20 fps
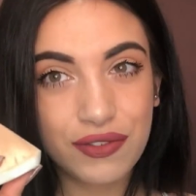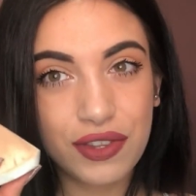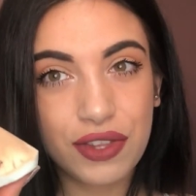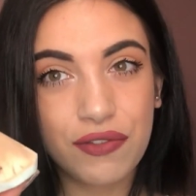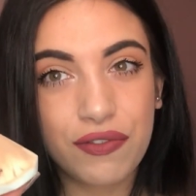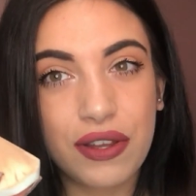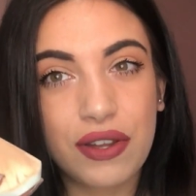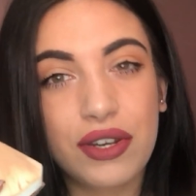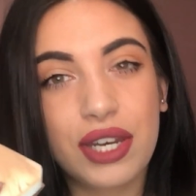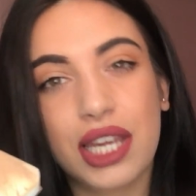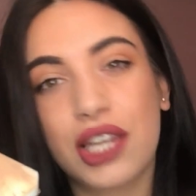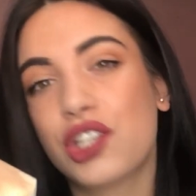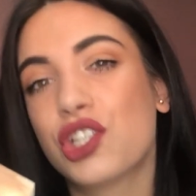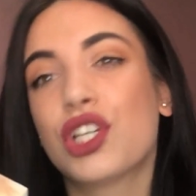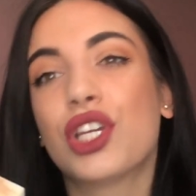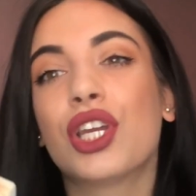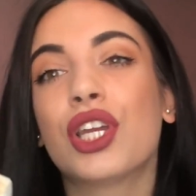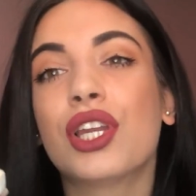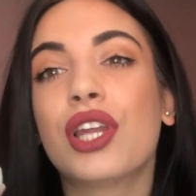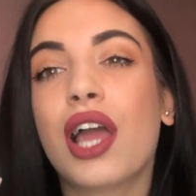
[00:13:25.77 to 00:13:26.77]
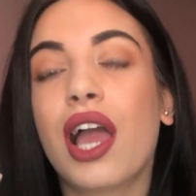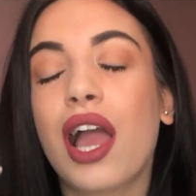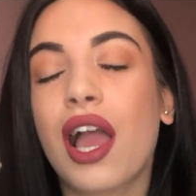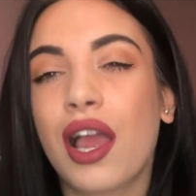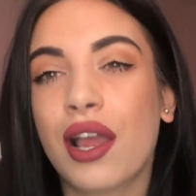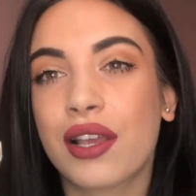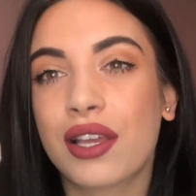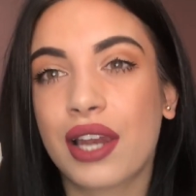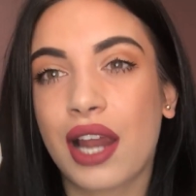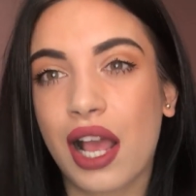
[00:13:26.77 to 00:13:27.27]
for the foundation,
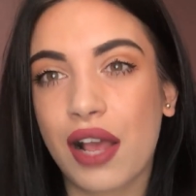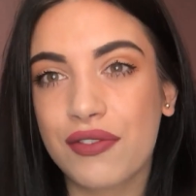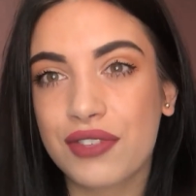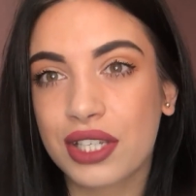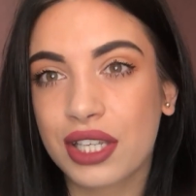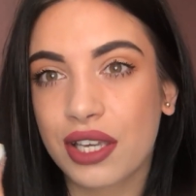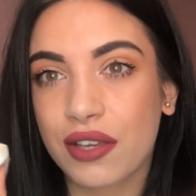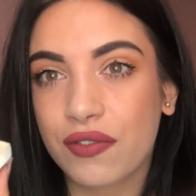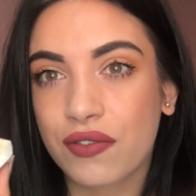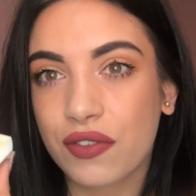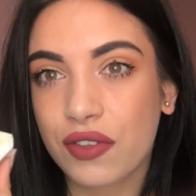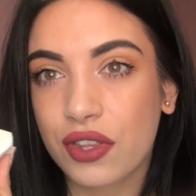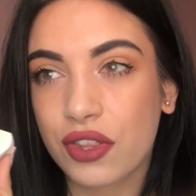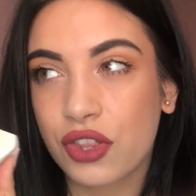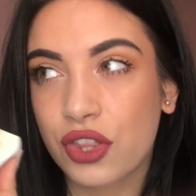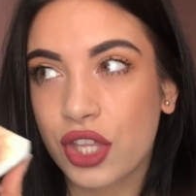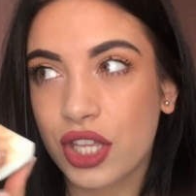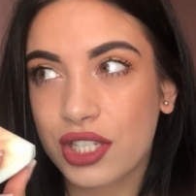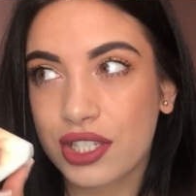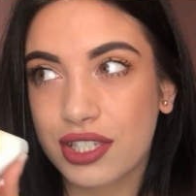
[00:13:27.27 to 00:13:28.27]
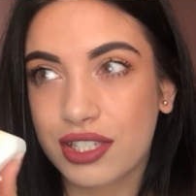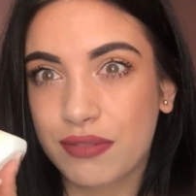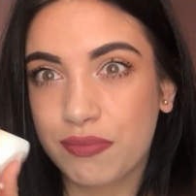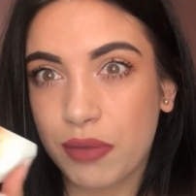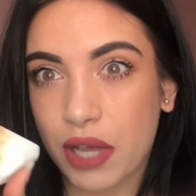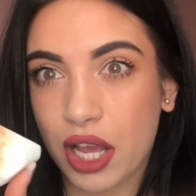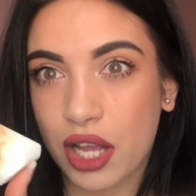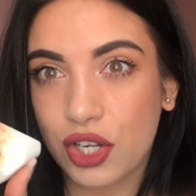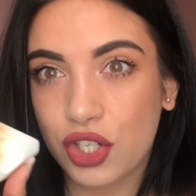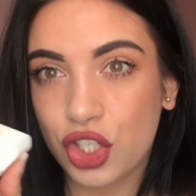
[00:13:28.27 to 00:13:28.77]
I'm gonna have to give this
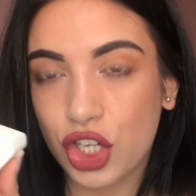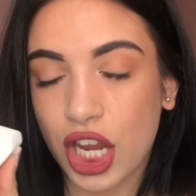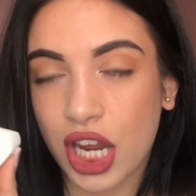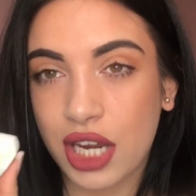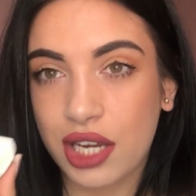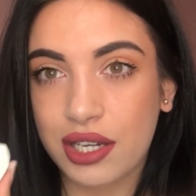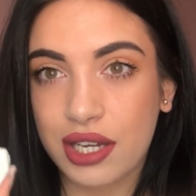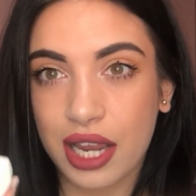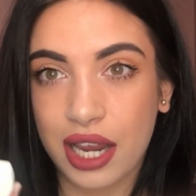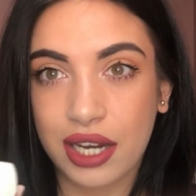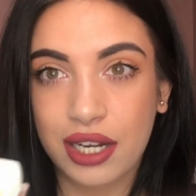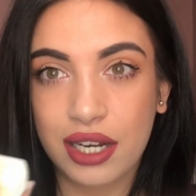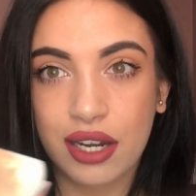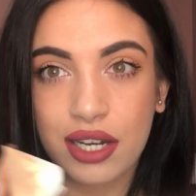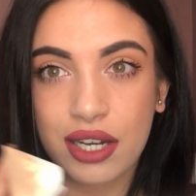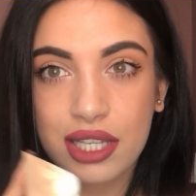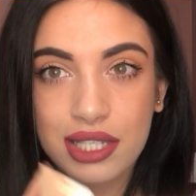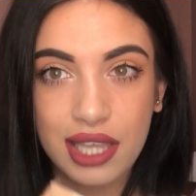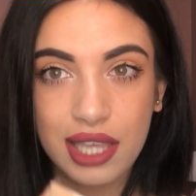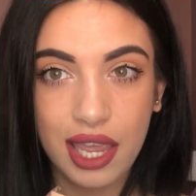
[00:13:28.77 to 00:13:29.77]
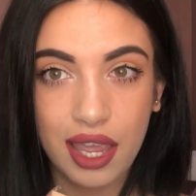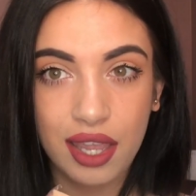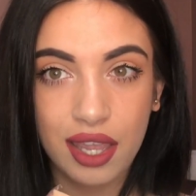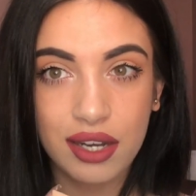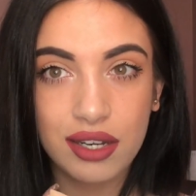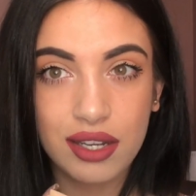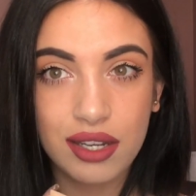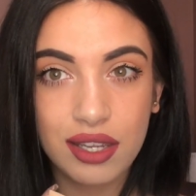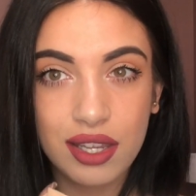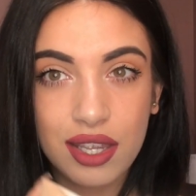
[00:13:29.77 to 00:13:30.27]
sponge a 9 out of
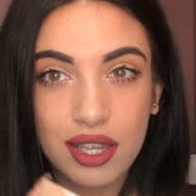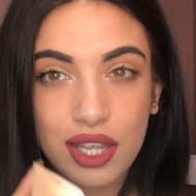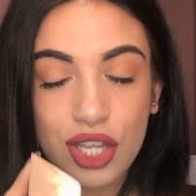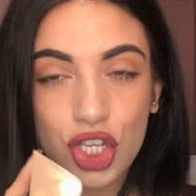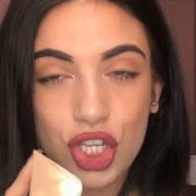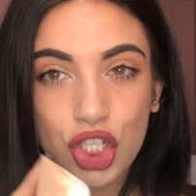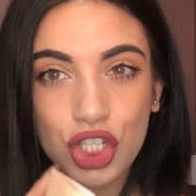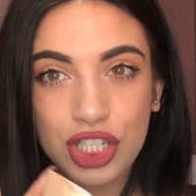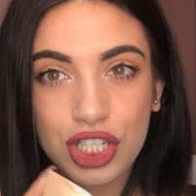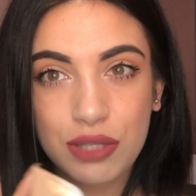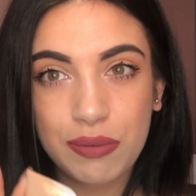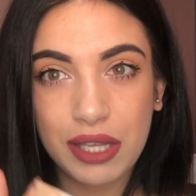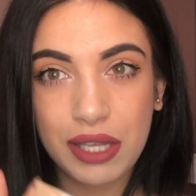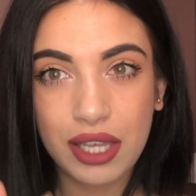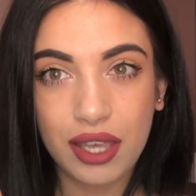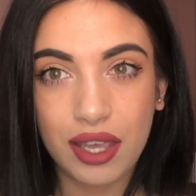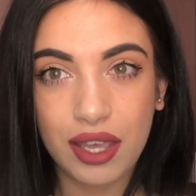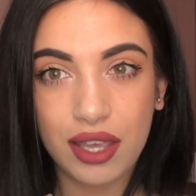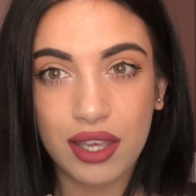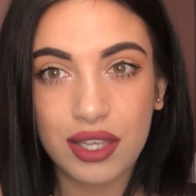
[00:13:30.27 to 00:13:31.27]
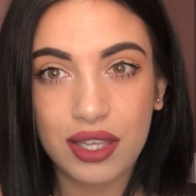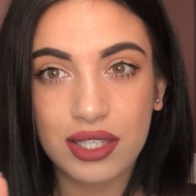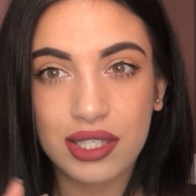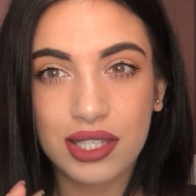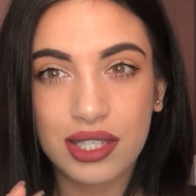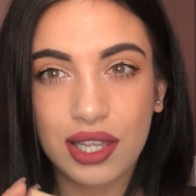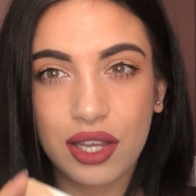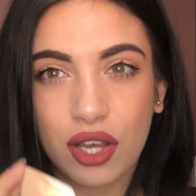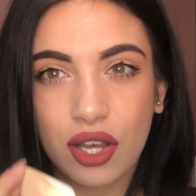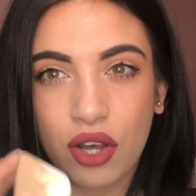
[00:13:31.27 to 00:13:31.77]
10, just
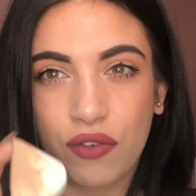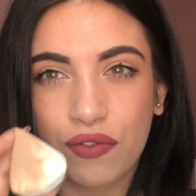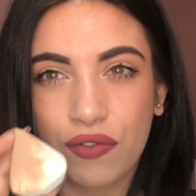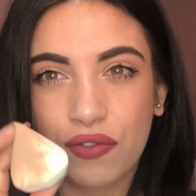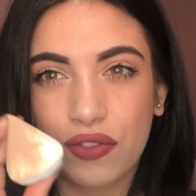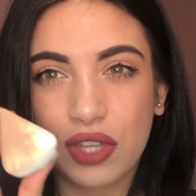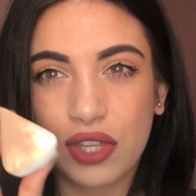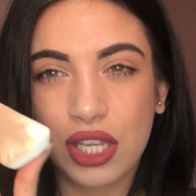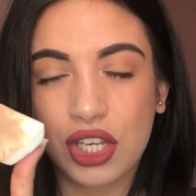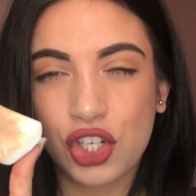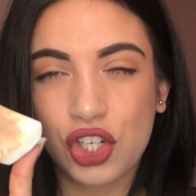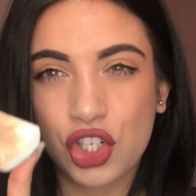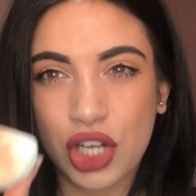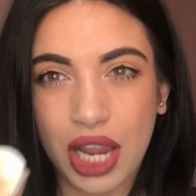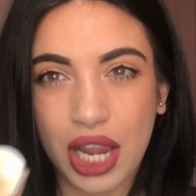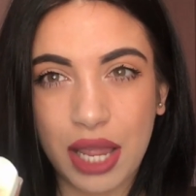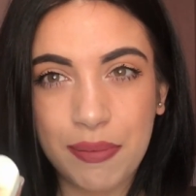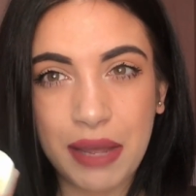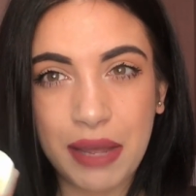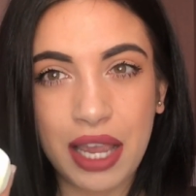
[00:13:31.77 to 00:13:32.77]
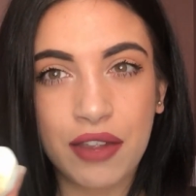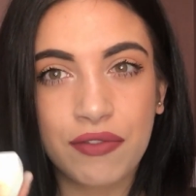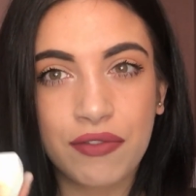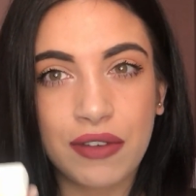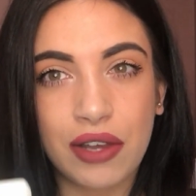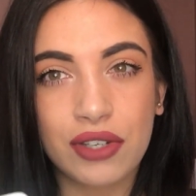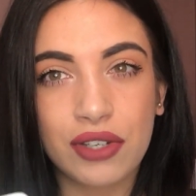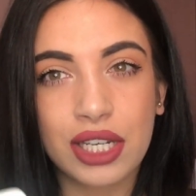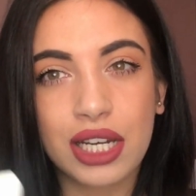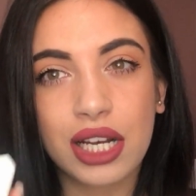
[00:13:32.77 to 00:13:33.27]
because of the shape. I
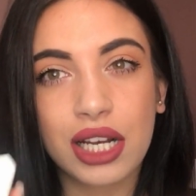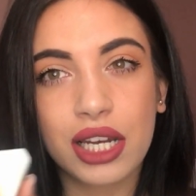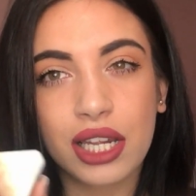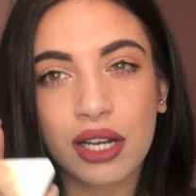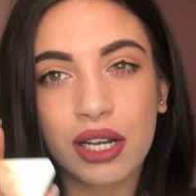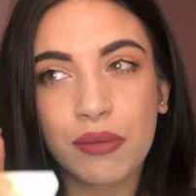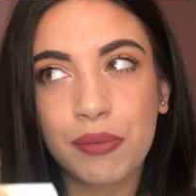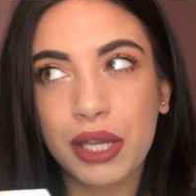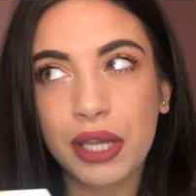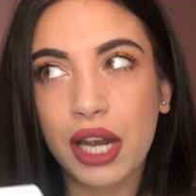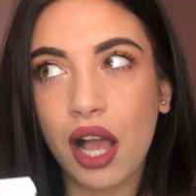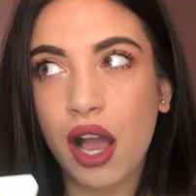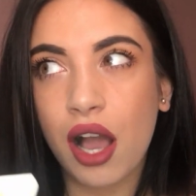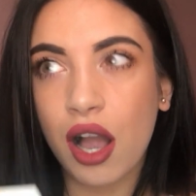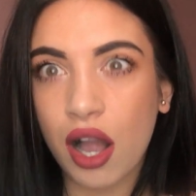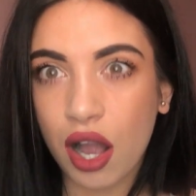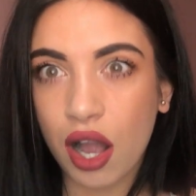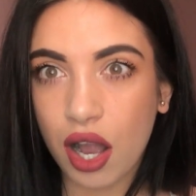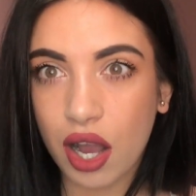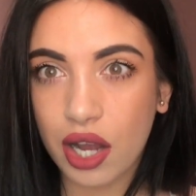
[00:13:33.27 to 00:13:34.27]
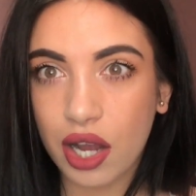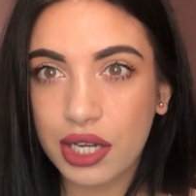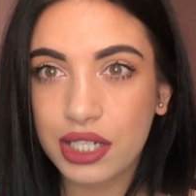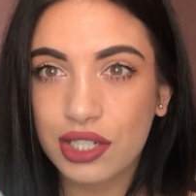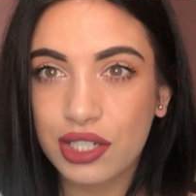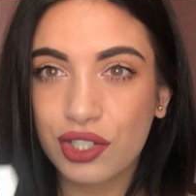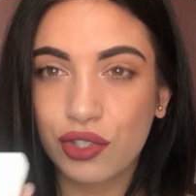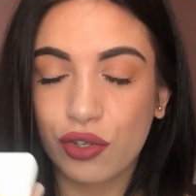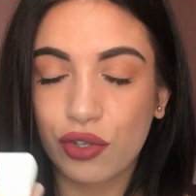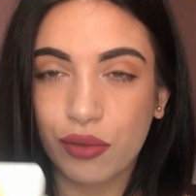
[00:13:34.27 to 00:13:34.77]
found it a little bit hard
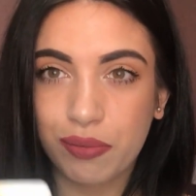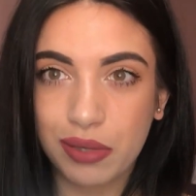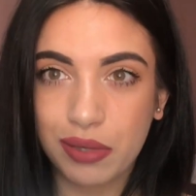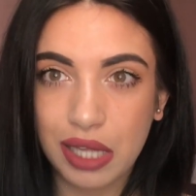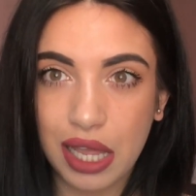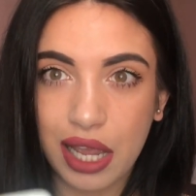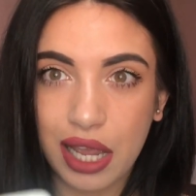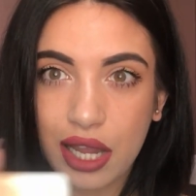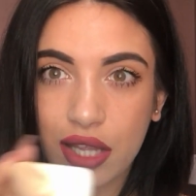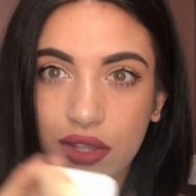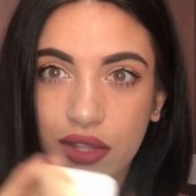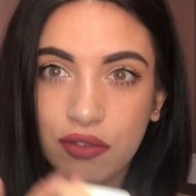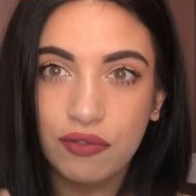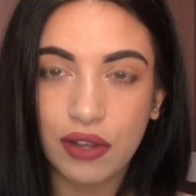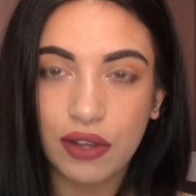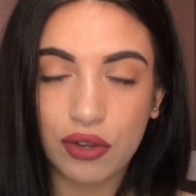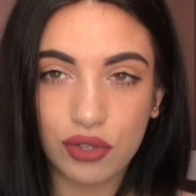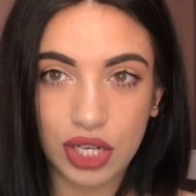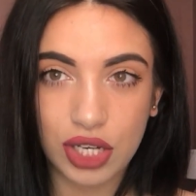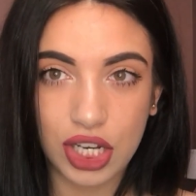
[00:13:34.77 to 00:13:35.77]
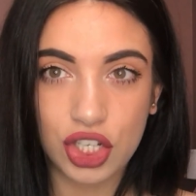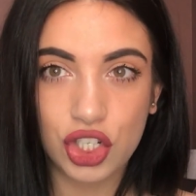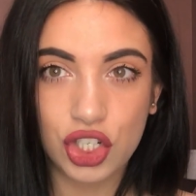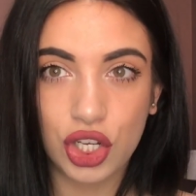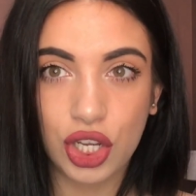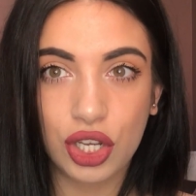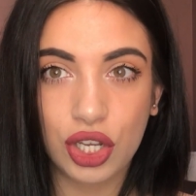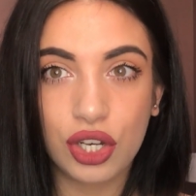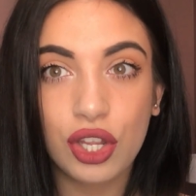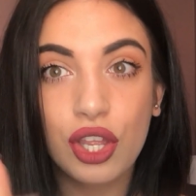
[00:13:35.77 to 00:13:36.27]
to apply the
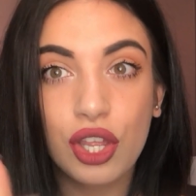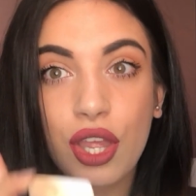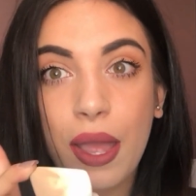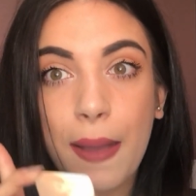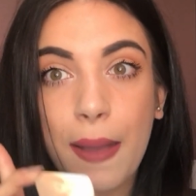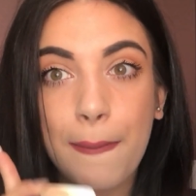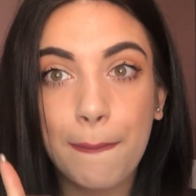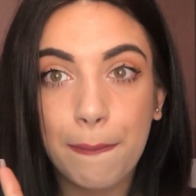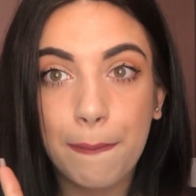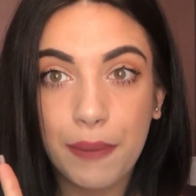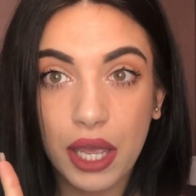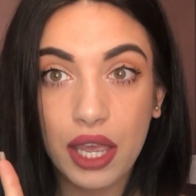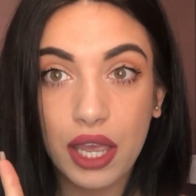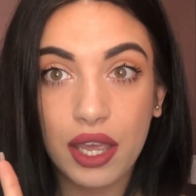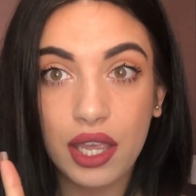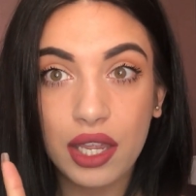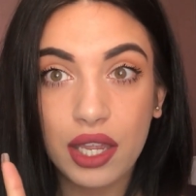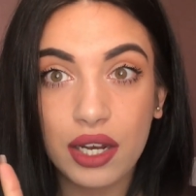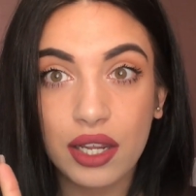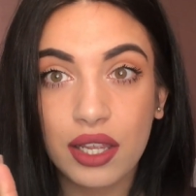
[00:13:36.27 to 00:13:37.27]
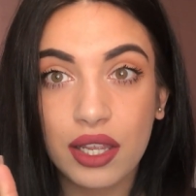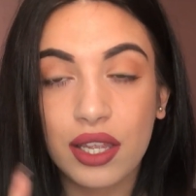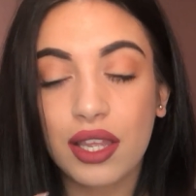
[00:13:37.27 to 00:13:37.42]
foundation, but